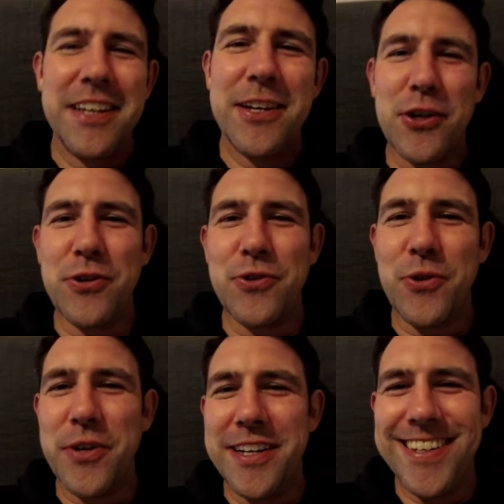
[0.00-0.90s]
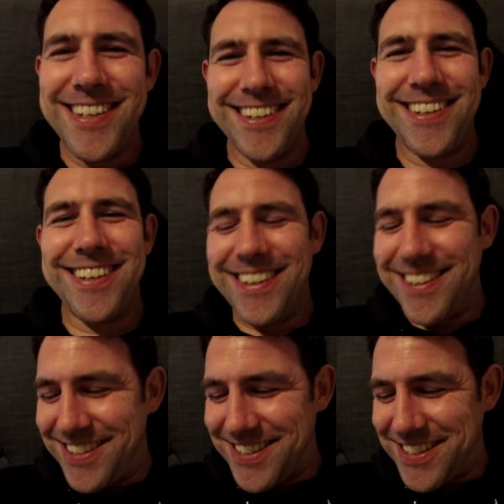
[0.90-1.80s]
conjoined
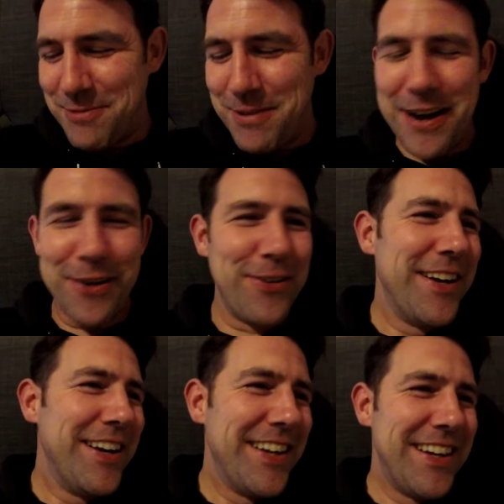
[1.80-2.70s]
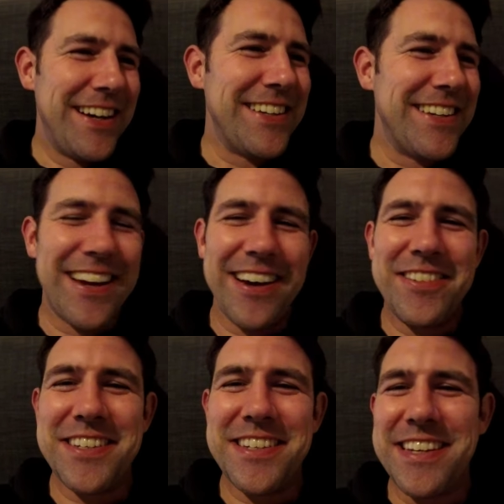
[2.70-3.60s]
somehow. I don't know. I have
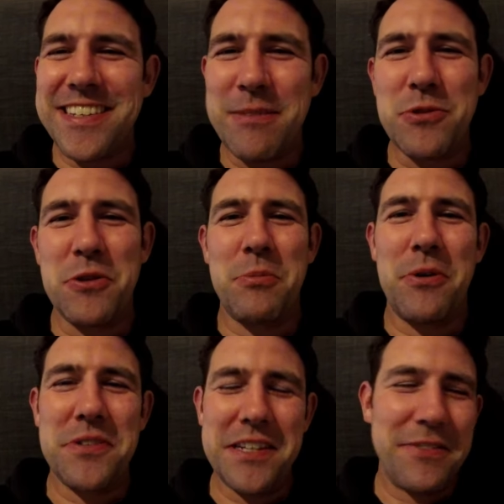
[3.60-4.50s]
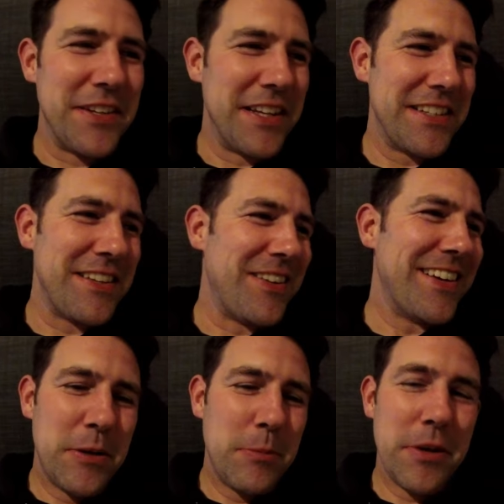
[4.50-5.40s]
to see some sort of positive in this,
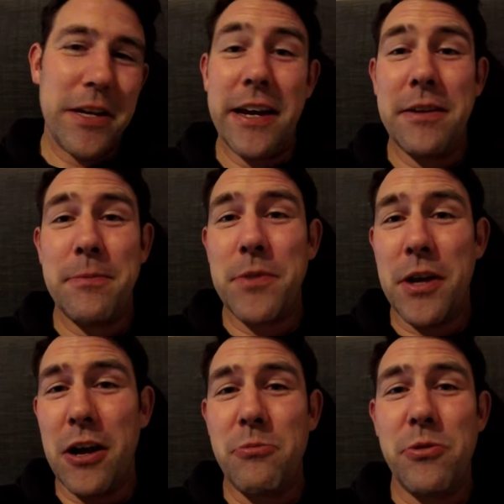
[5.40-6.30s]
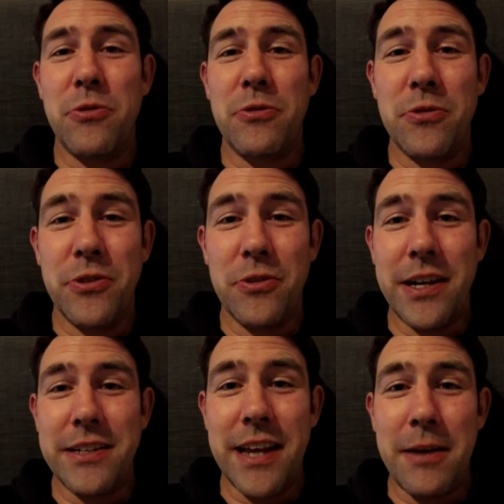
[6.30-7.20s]
like. But, yeah, I hope your
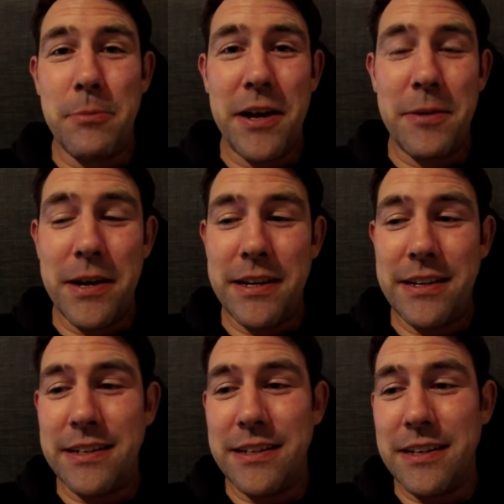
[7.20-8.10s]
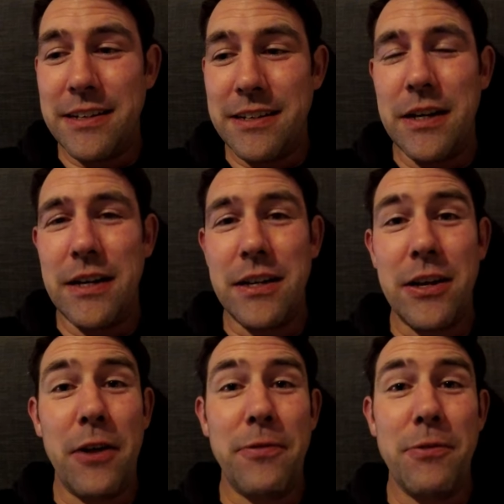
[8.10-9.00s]
leg's getting better, mate. And I don't
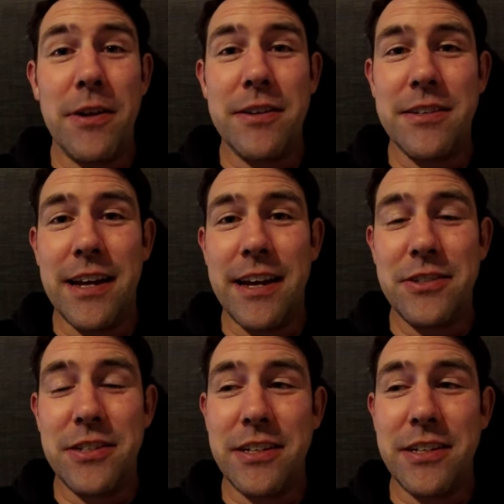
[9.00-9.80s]
know if you run today, actually,